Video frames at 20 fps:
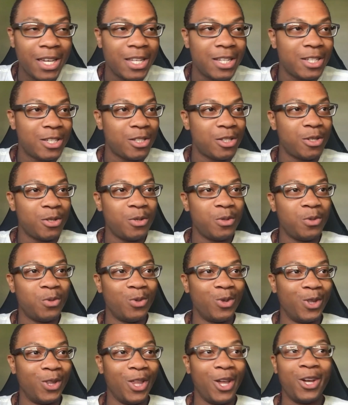to
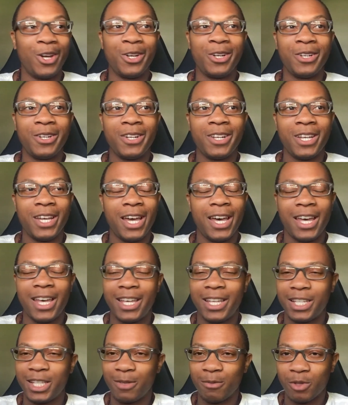learn
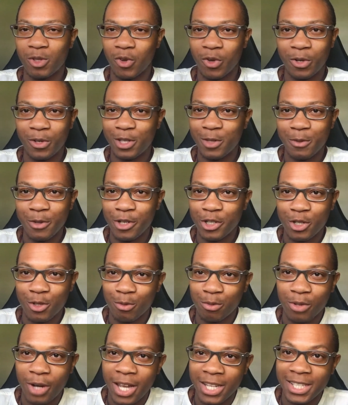some sort of spiritual
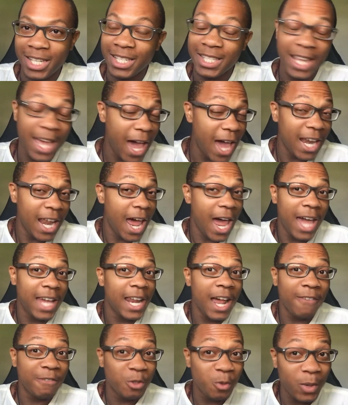process. I'd
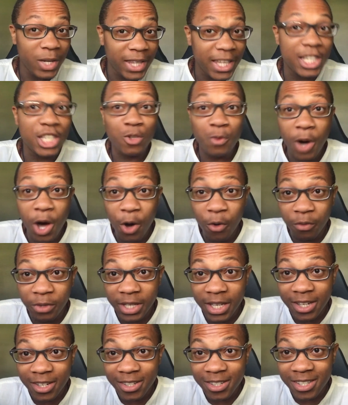have to wait like 12
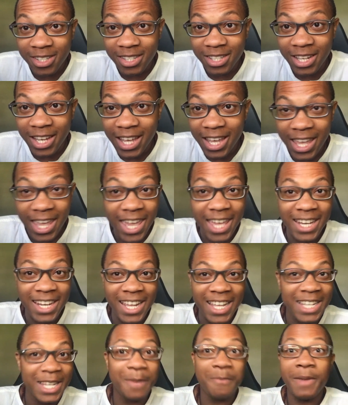years. And
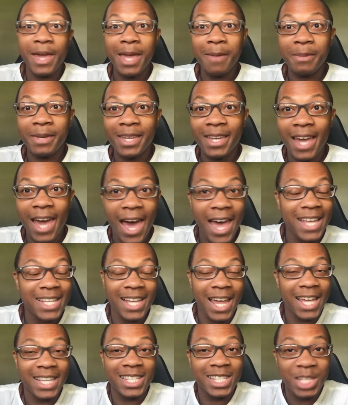then maybe
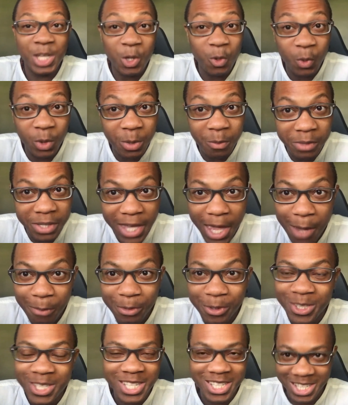I still wouldn't be
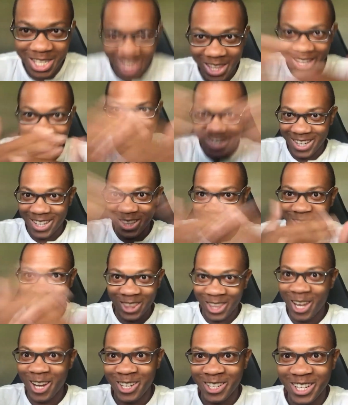able to like
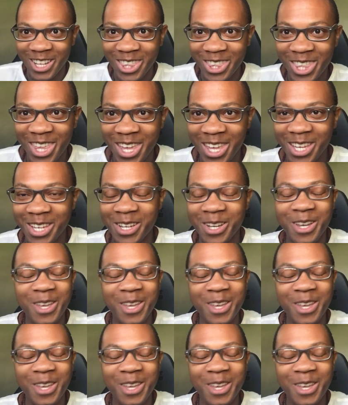learn the thing.